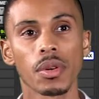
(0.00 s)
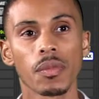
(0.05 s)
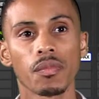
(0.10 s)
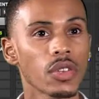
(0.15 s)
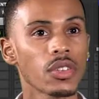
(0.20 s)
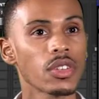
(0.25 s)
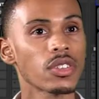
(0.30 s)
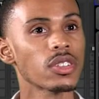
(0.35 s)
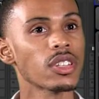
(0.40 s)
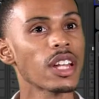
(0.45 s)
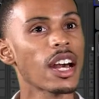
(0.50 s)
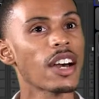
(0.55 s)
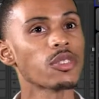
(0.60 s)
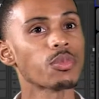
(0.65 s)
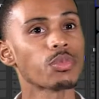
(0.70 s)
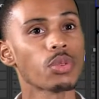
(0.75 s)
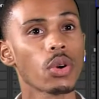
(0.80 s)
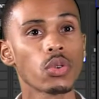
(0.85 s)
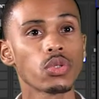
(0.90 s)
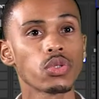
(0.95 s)
This allows
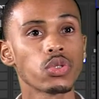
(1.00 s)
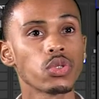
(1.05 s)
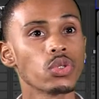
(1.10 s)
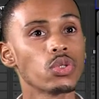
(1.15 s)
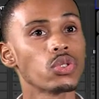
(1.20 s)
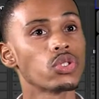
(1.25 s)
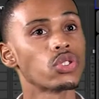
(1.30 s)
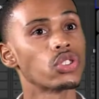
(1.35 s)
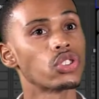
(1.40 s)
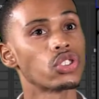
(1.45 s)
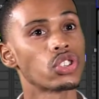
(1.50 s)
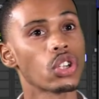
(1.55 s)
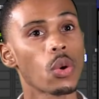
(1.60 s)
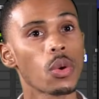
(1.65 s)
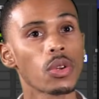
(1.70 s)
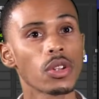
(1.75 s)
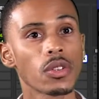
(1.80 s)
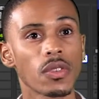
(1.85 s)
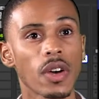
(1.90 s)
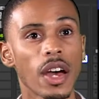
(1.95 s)
Pro Tools to show a
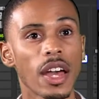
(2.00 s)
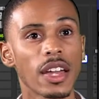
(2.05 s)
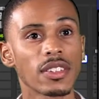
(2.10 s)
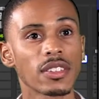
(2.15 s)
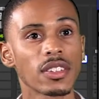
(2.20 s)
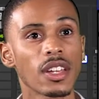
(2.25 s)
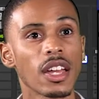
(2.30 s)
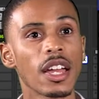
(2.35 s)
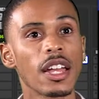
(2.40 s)
device,